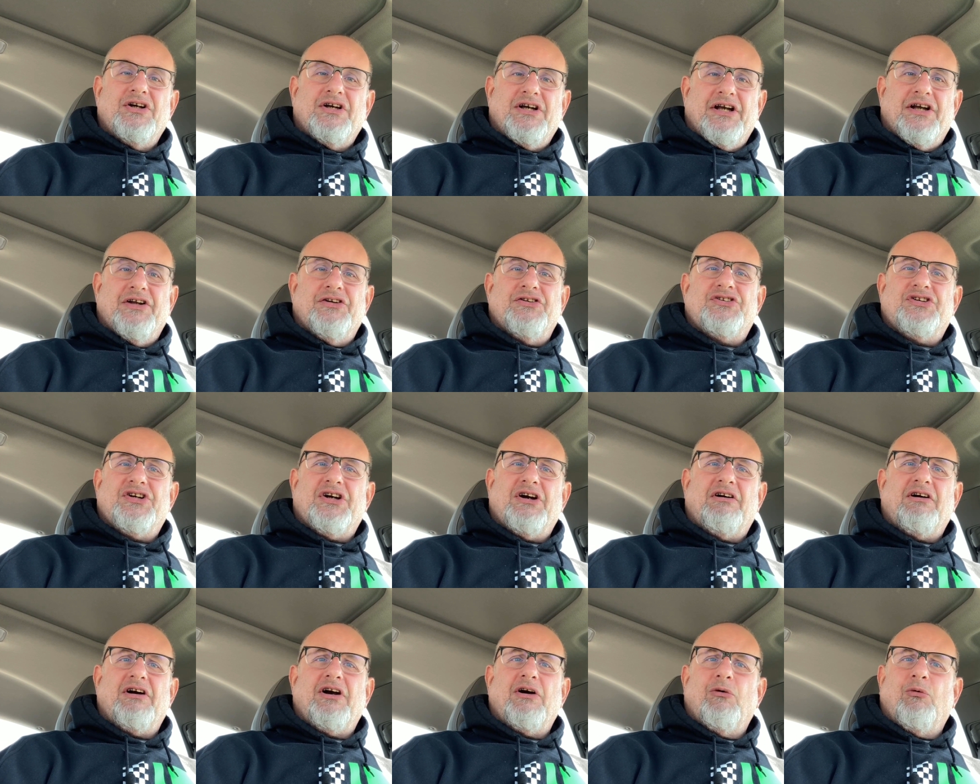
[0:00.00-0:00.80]

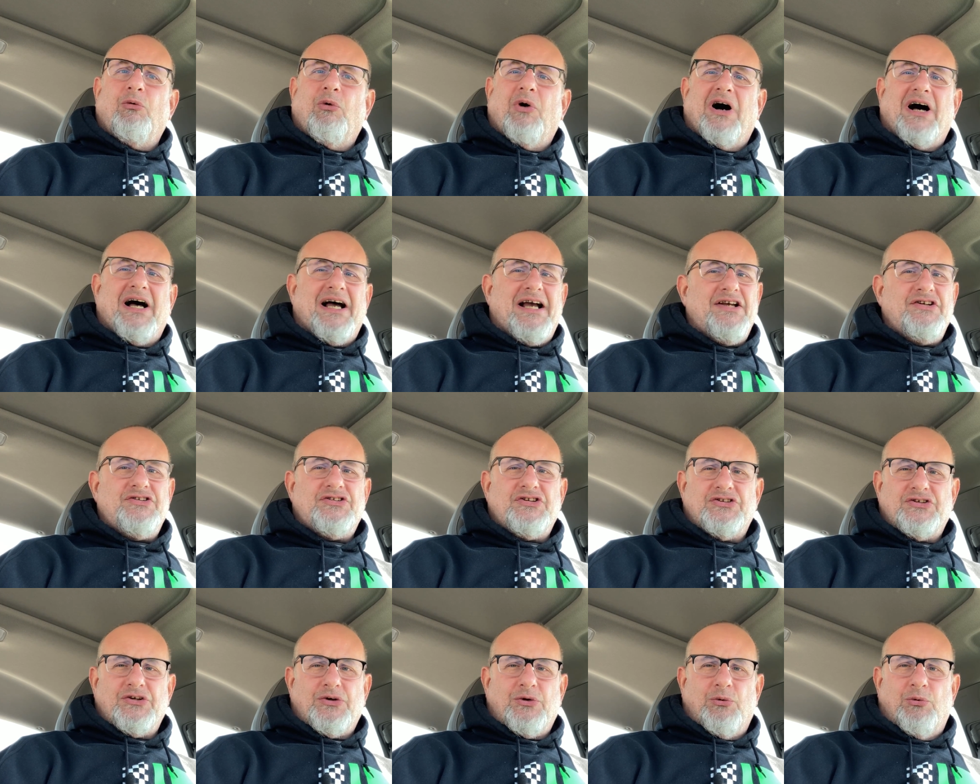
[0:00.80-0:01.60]
Interior wise,
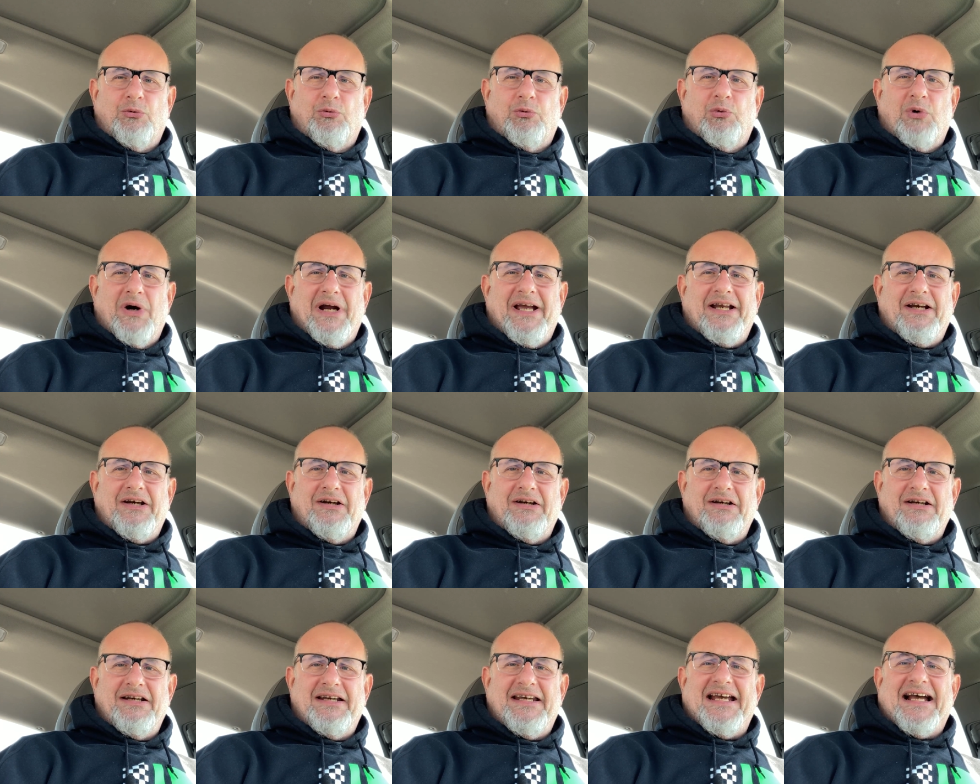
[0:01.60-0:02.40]
it's a great
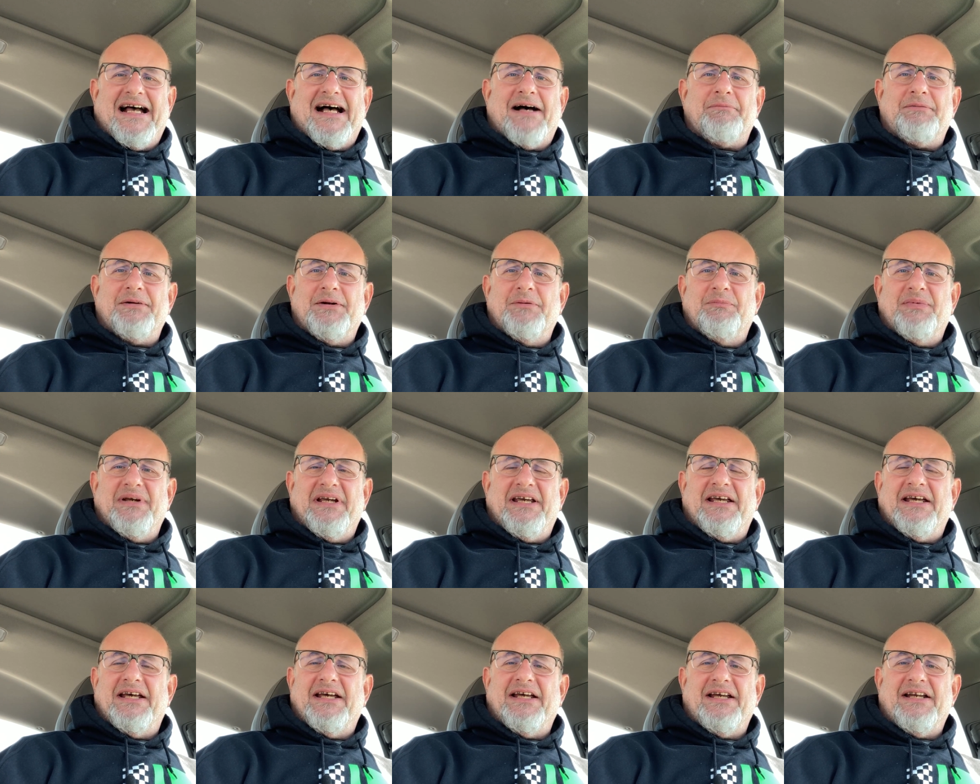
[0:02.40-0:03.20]
cabin to
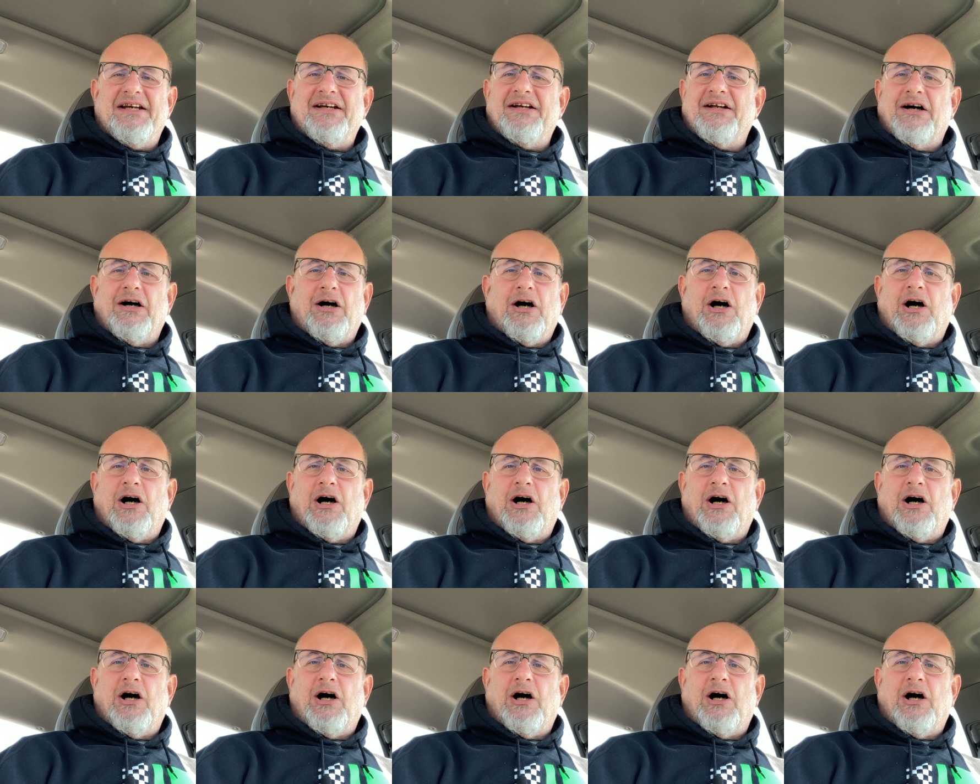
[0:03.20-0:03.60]
be in.